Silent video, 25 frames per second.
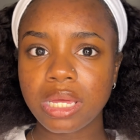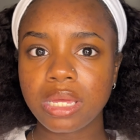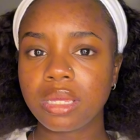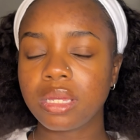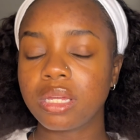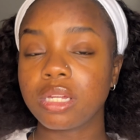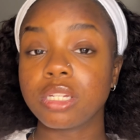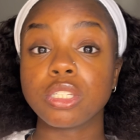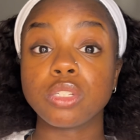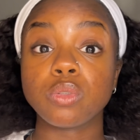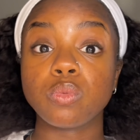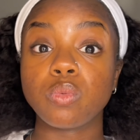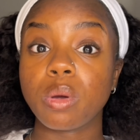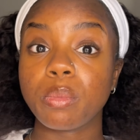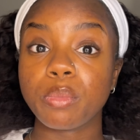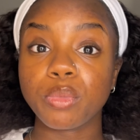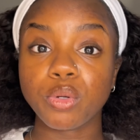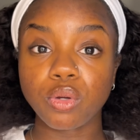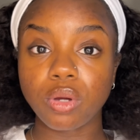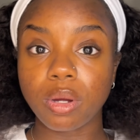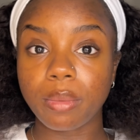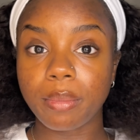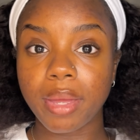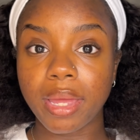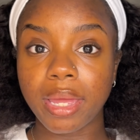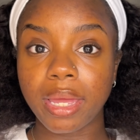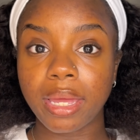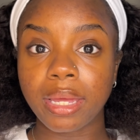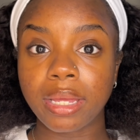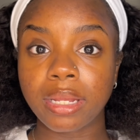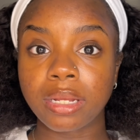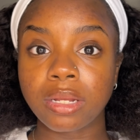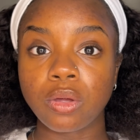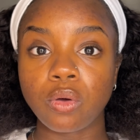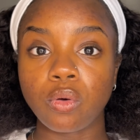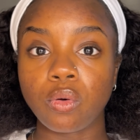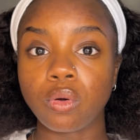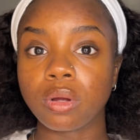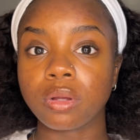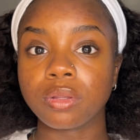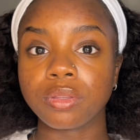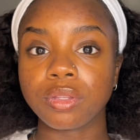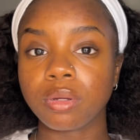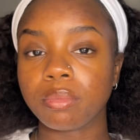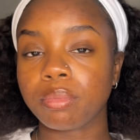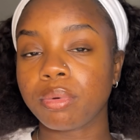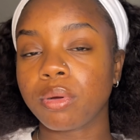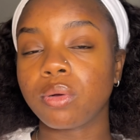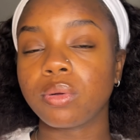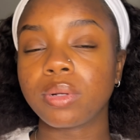is a woman or a man or
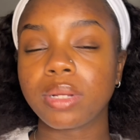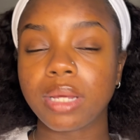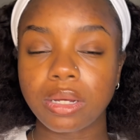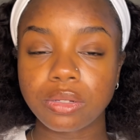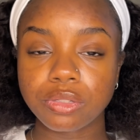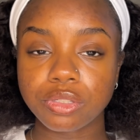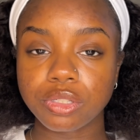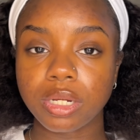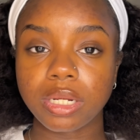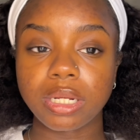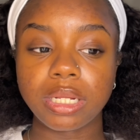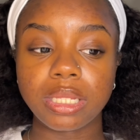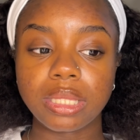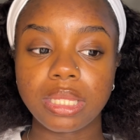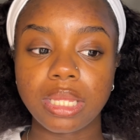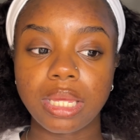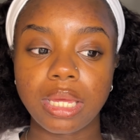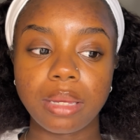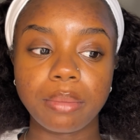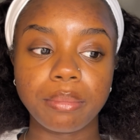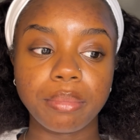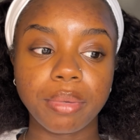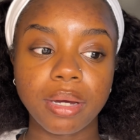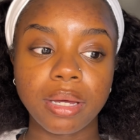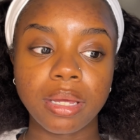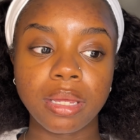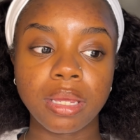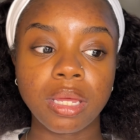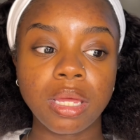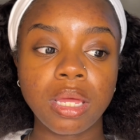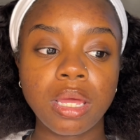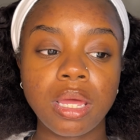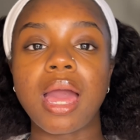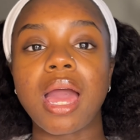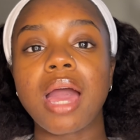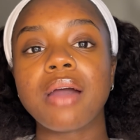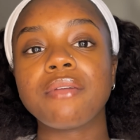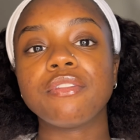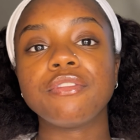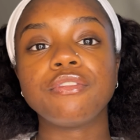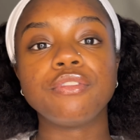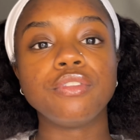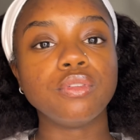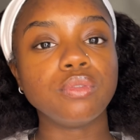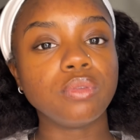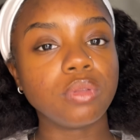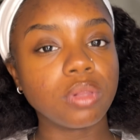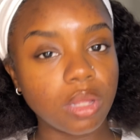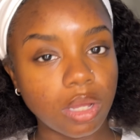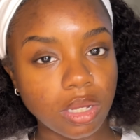their pronouns or anything, but I have a
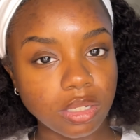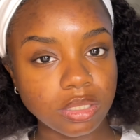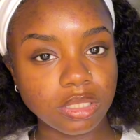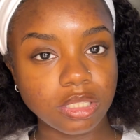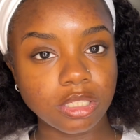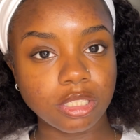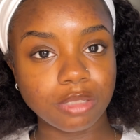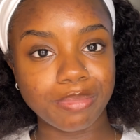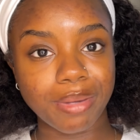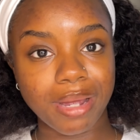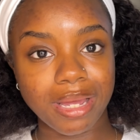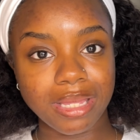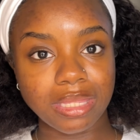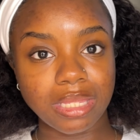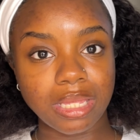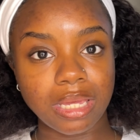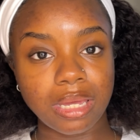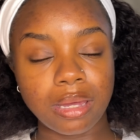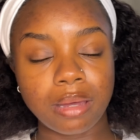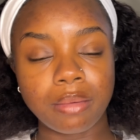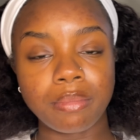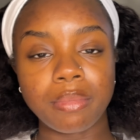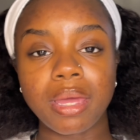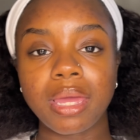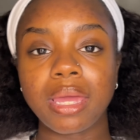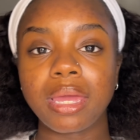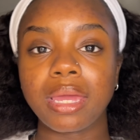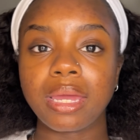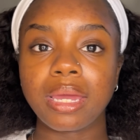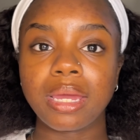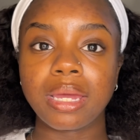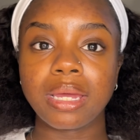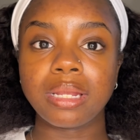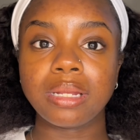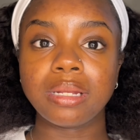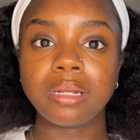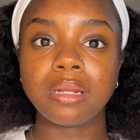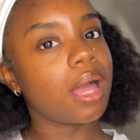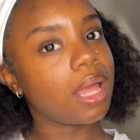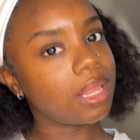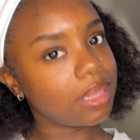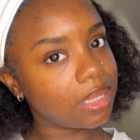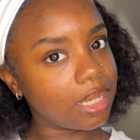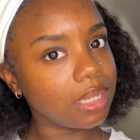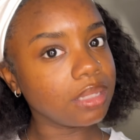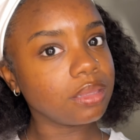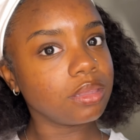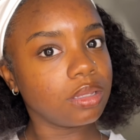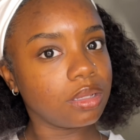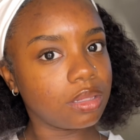few glosses by them and I
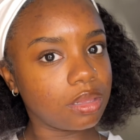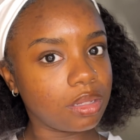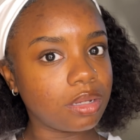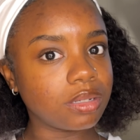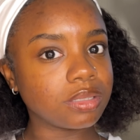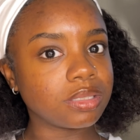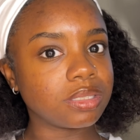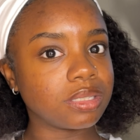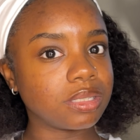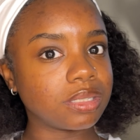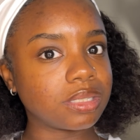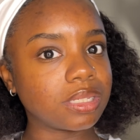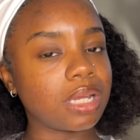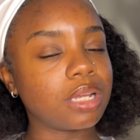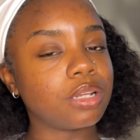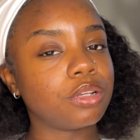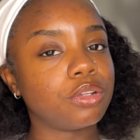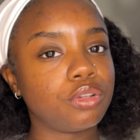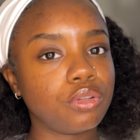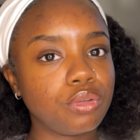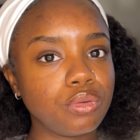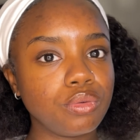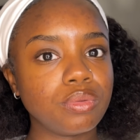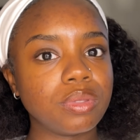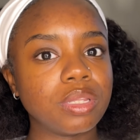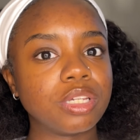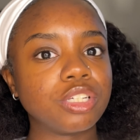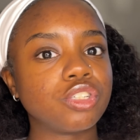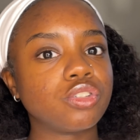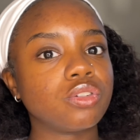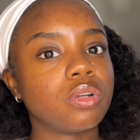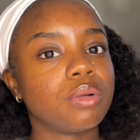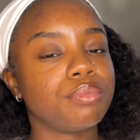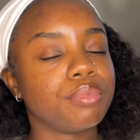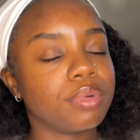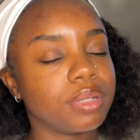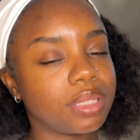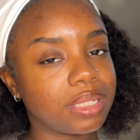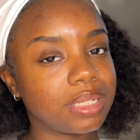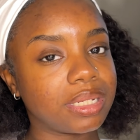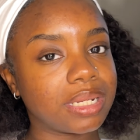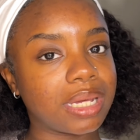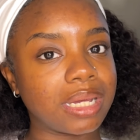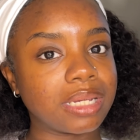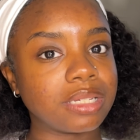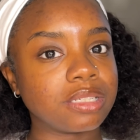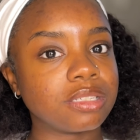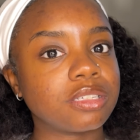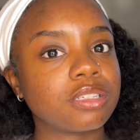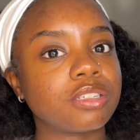like the glosses. I do. They show up really
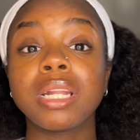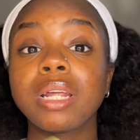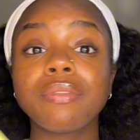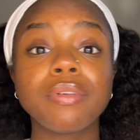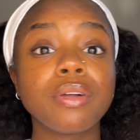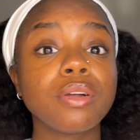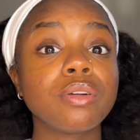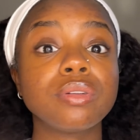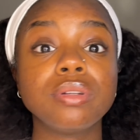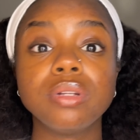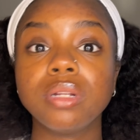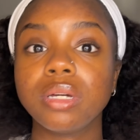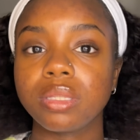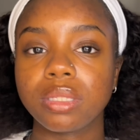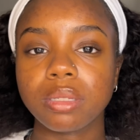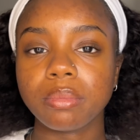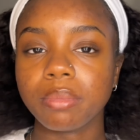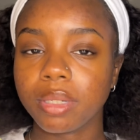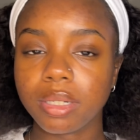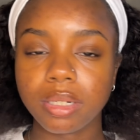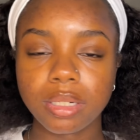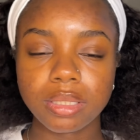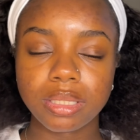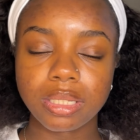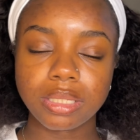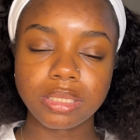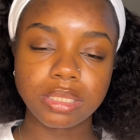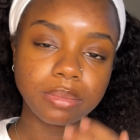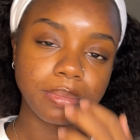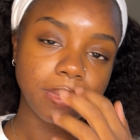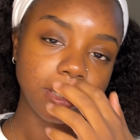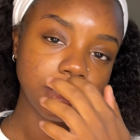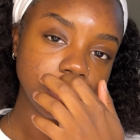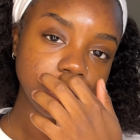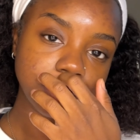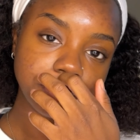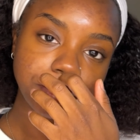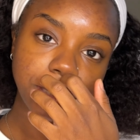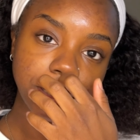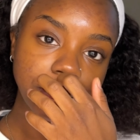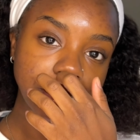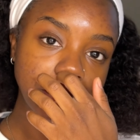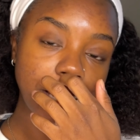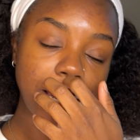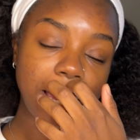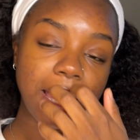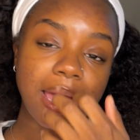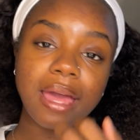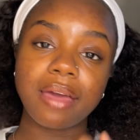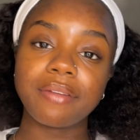nice. I've heard nothing but good things about this palette.
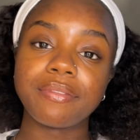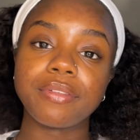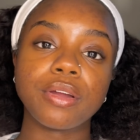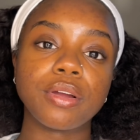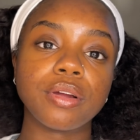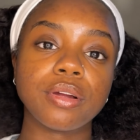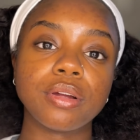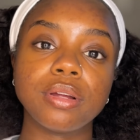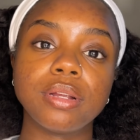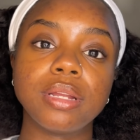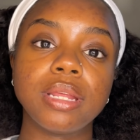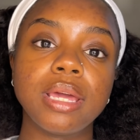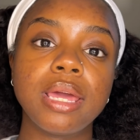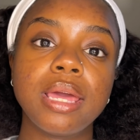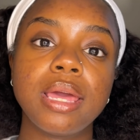I haven't heard